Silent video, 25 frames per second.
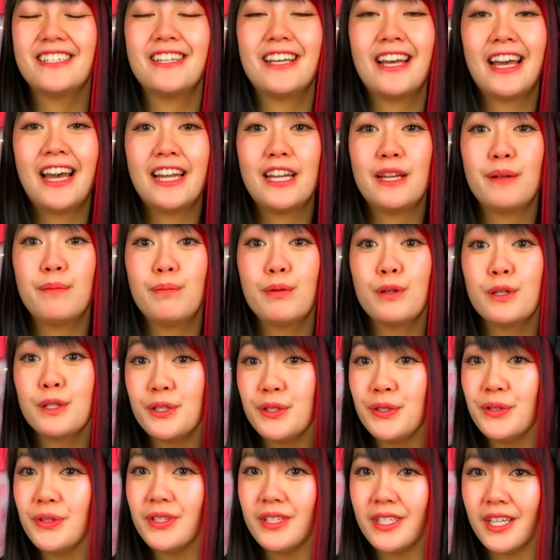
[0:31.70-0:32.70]
to add a
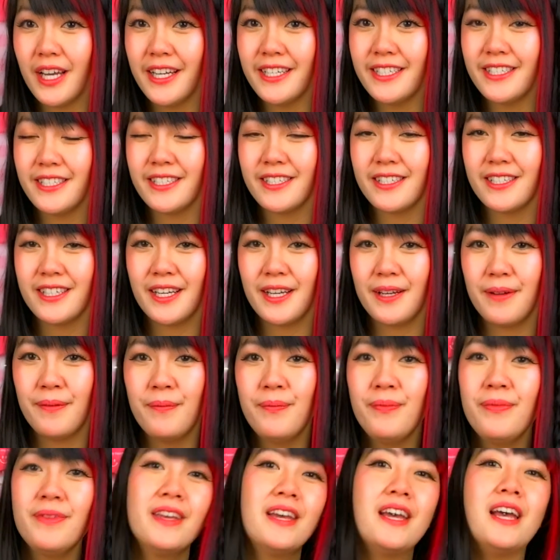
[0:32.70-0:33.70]
personal touch to
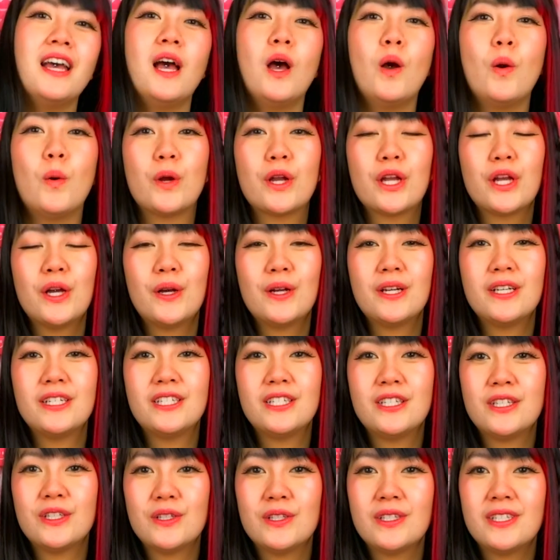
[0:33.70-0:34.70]
them, we're going
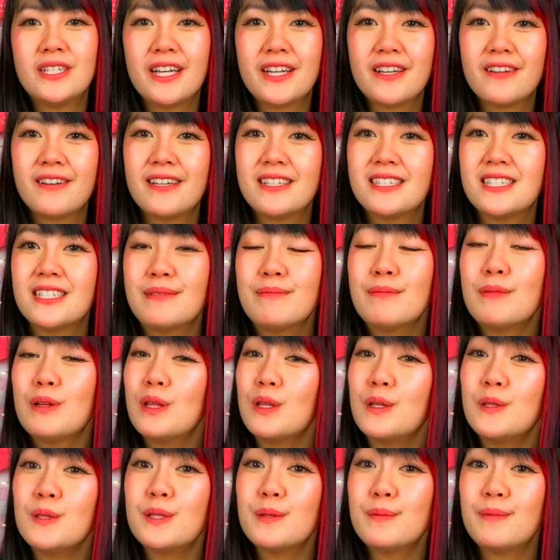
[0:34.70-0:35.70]
to decorate some
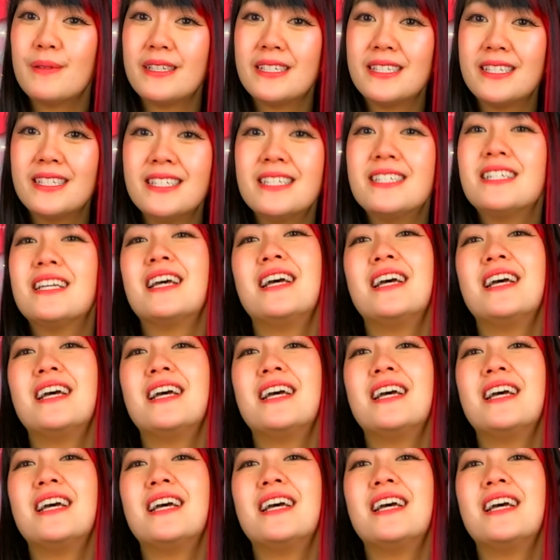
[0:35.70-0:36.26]
clothespins